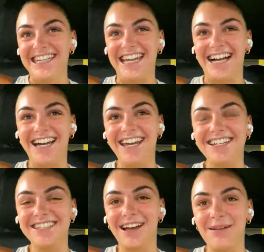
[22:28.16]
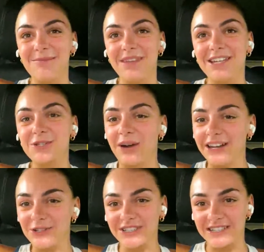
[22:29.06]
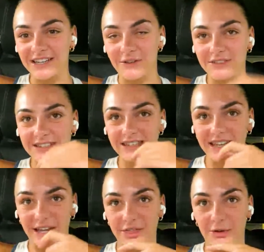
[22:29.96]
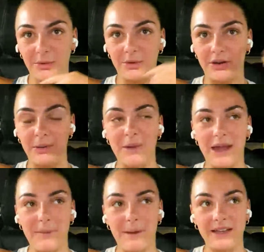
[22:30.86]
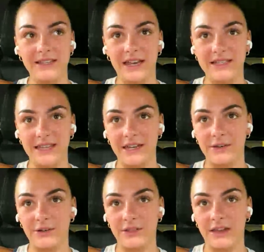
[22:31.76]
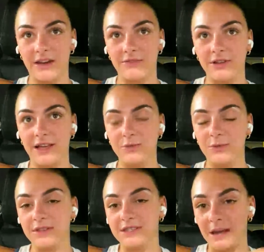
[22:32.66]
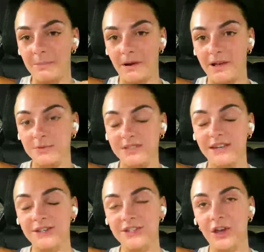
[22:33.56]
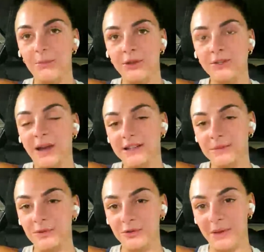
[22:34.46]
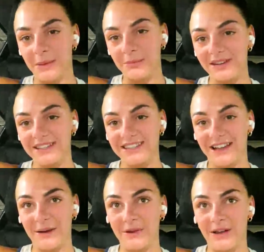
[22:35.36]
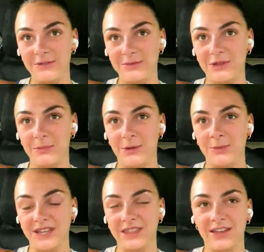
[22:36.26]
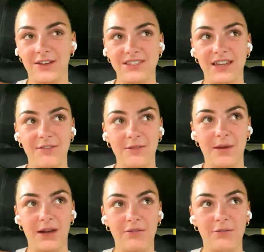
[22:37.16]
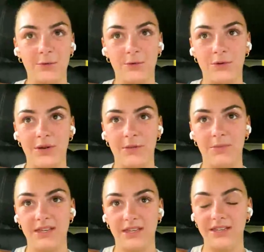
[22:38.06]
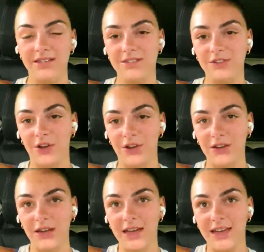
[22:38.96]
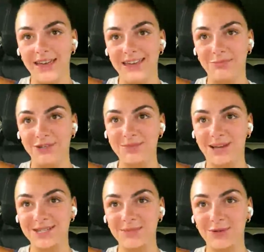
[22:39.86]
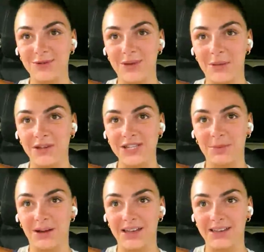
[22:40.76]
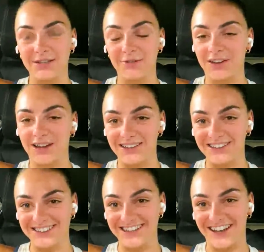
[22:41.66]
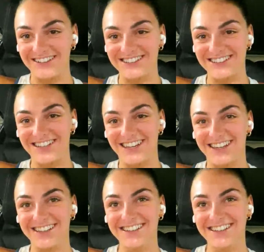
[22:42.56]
No, it's quite interesting. Obviously, I thought we were going to be based out at Dandenong, then I realised we're at the State Basketball Centre. So it brings back some good memories. When I was with the Boomers, I think I was there for about 4 and a bit years. So it brings back some good memories, but different colours now. So, yeah.